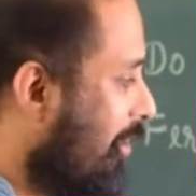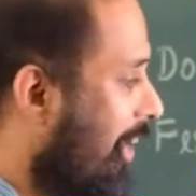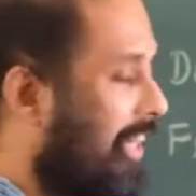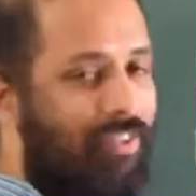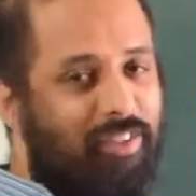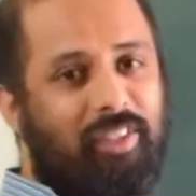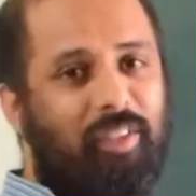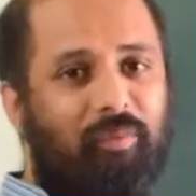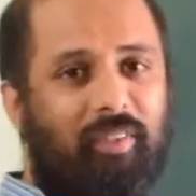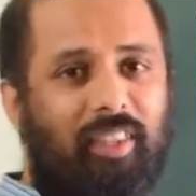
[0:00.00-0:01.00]
crushed,
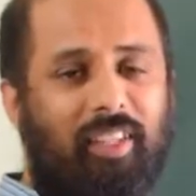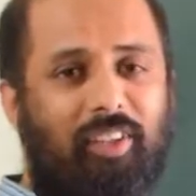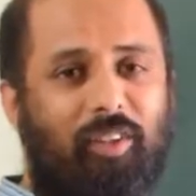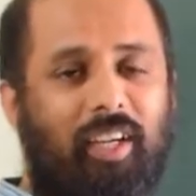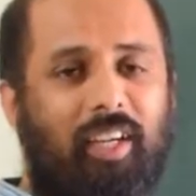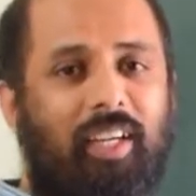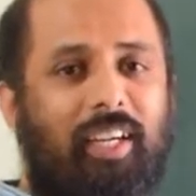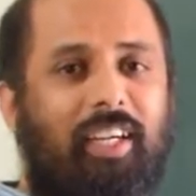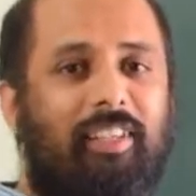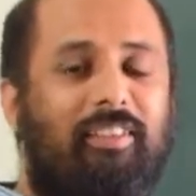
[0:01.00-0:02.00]
okay,
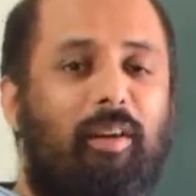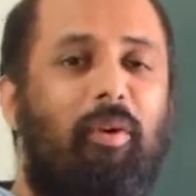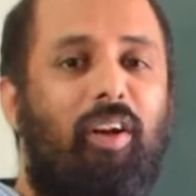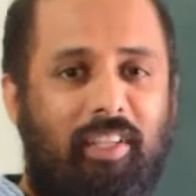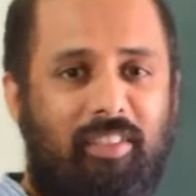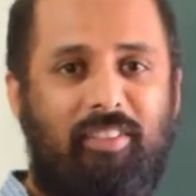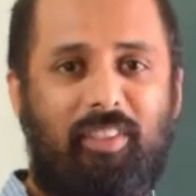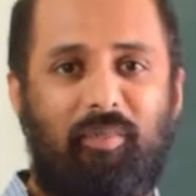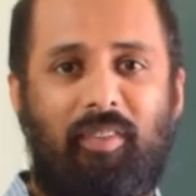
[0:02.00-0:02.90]
it is demolished.